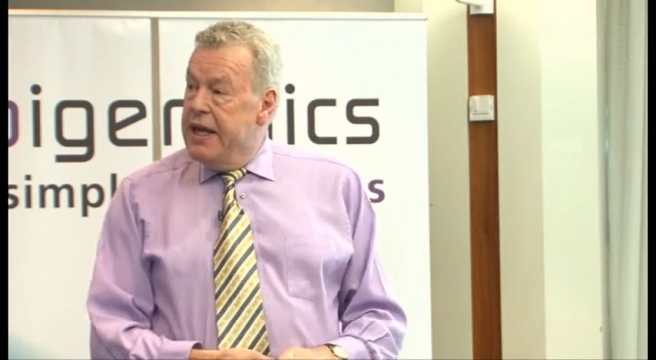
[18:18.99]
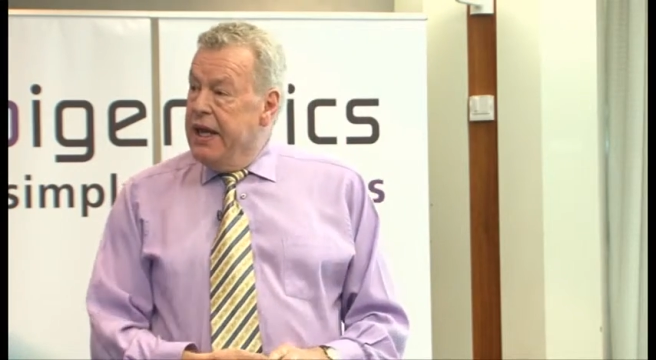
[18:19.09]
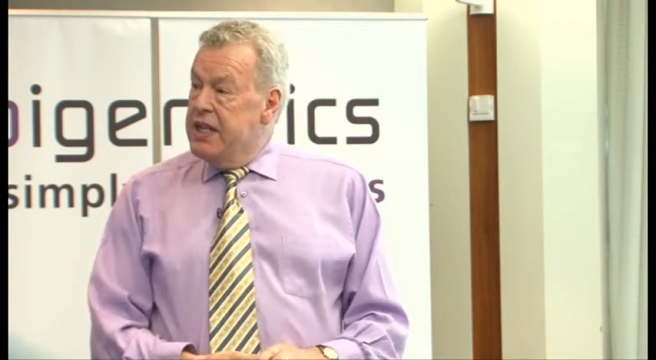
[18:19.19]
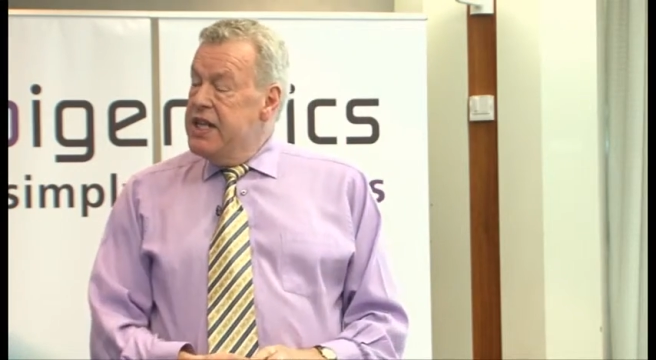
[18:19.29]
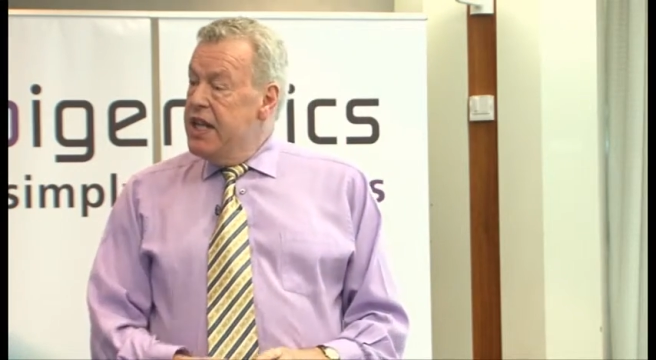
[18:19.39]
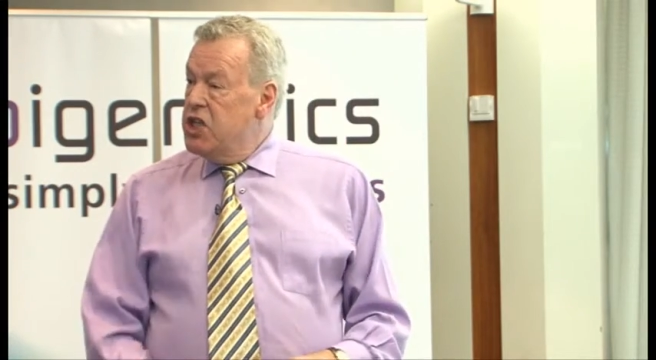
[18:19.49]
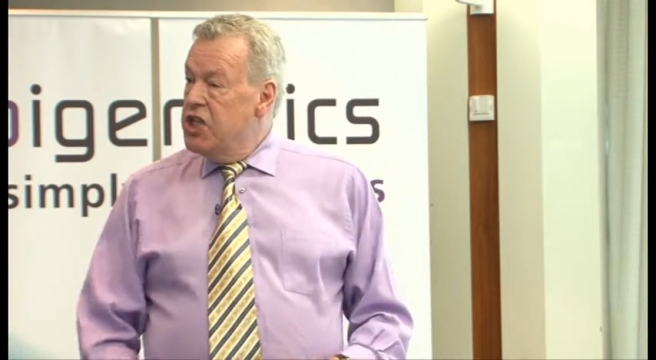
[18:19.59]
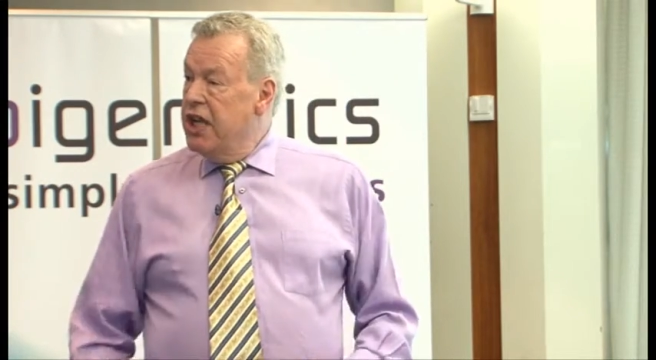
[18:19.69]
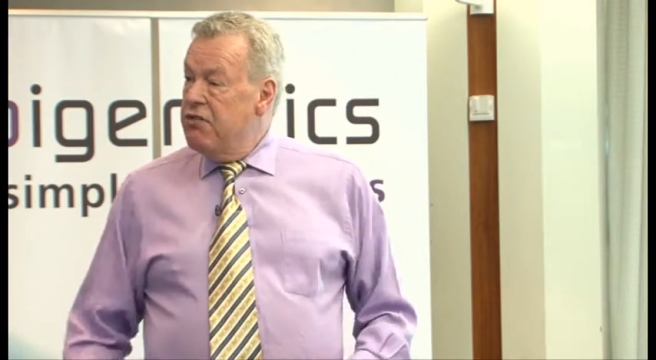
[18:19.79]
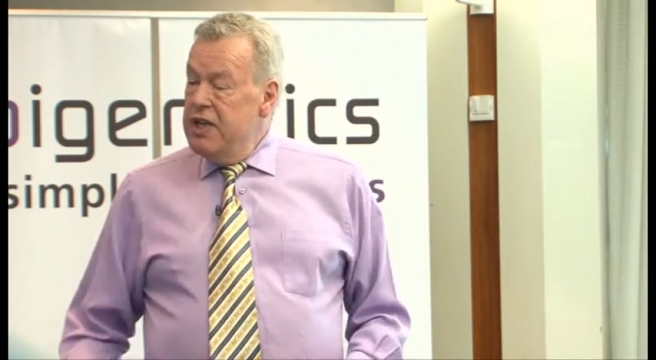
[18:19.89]
And
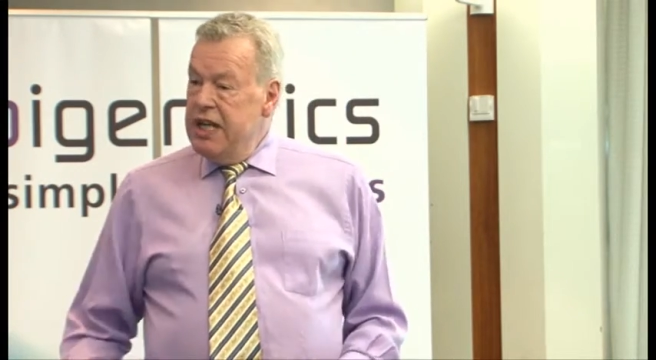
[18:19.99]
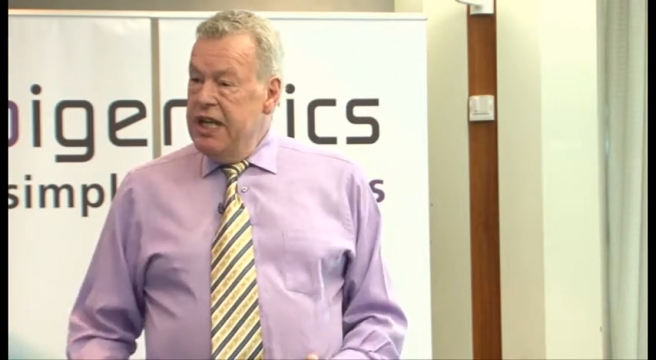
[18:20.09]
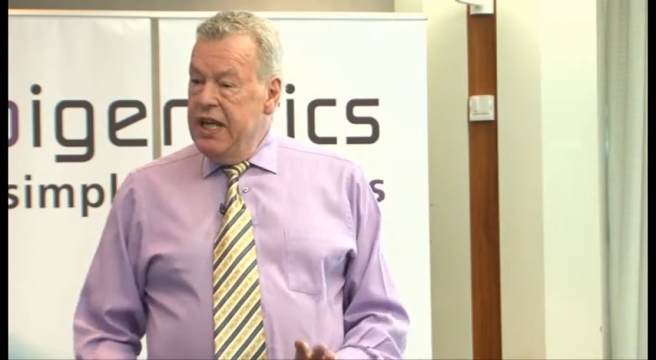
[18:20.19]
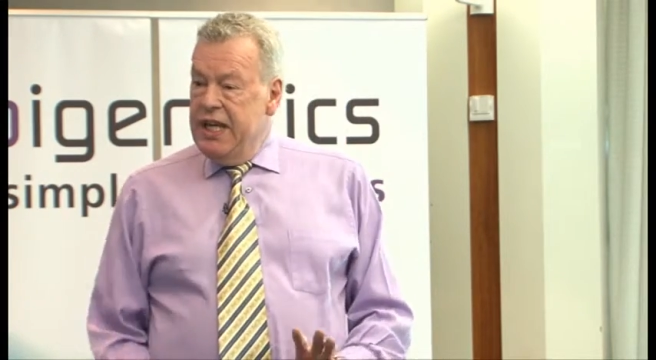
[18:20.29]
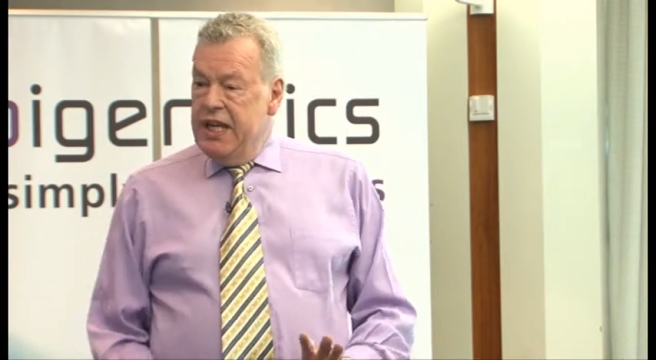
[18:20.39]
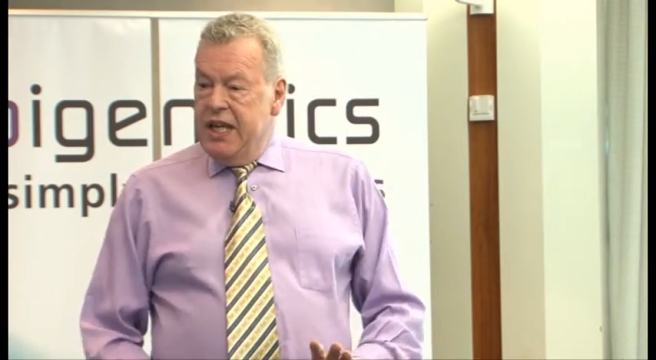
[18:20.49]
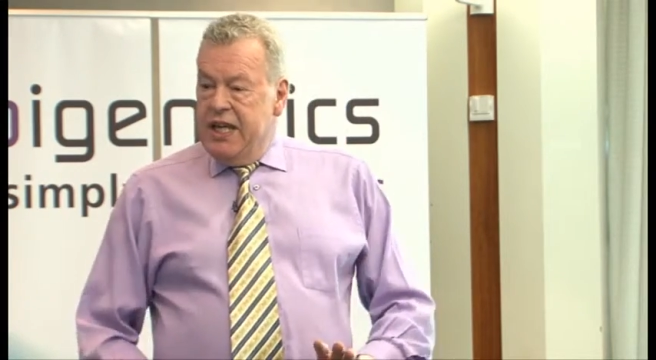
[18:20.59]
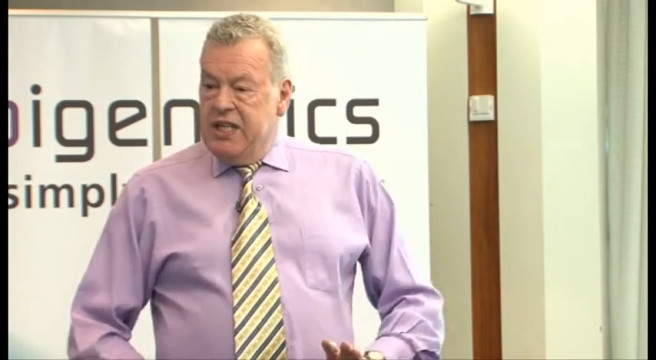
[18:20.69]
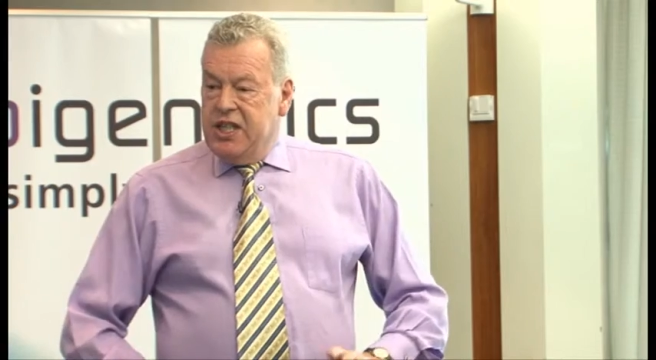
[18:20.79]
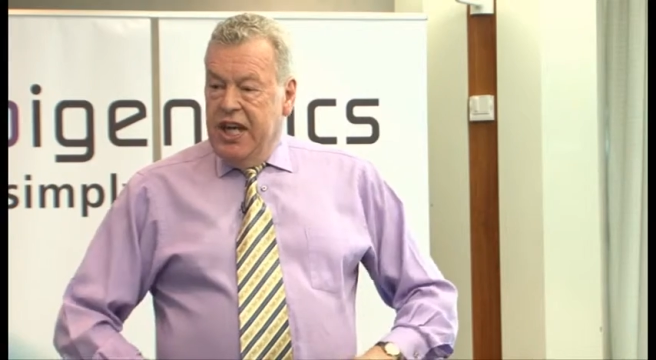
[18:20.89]
DHA really
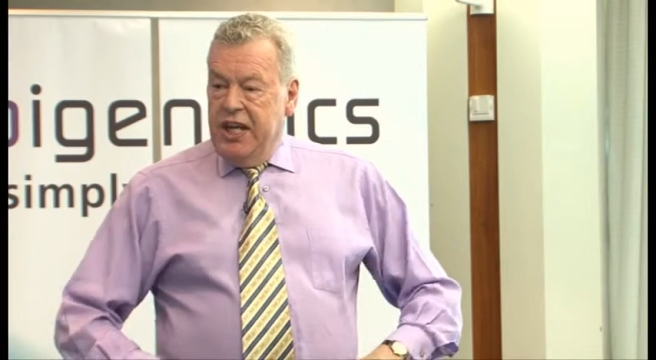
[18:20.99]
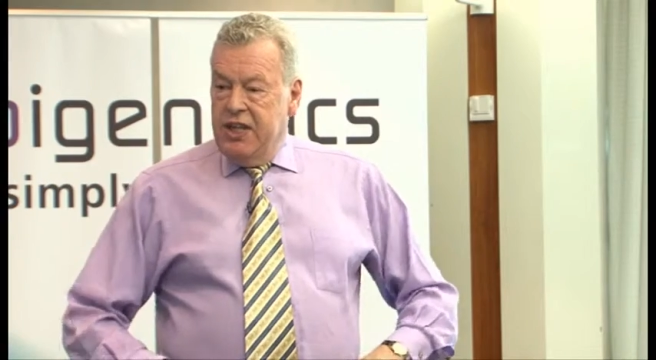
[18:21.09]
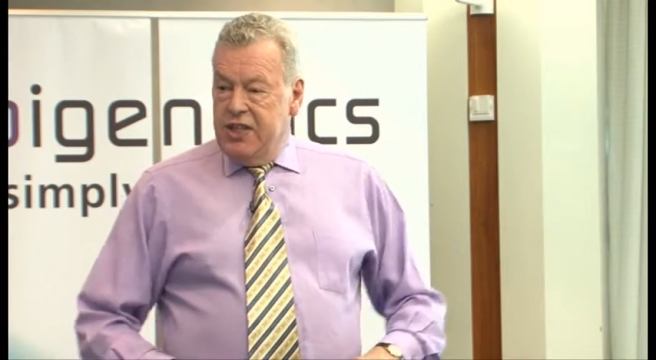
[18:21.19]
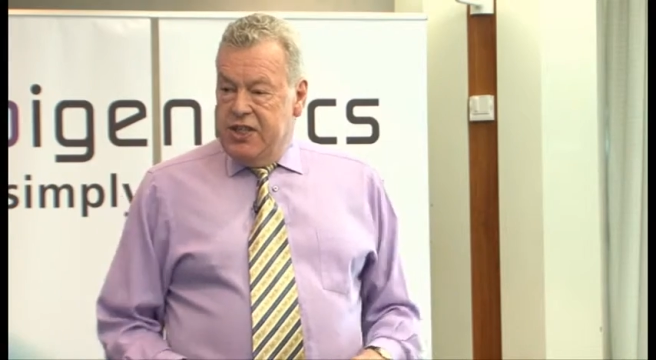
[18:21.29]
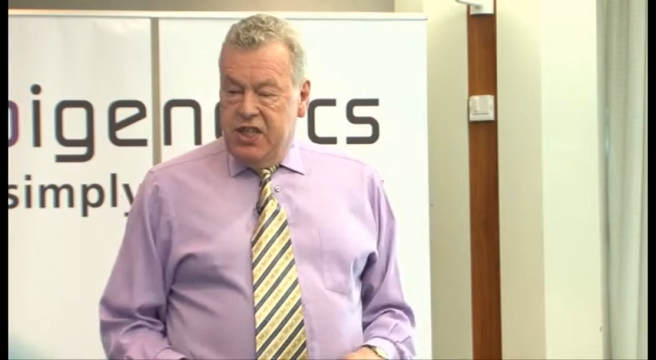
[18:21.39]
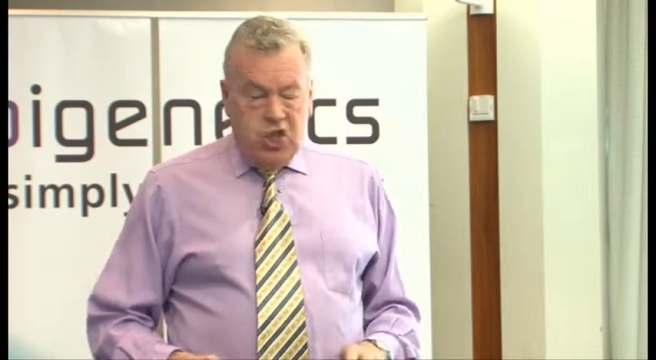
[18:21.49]
takes the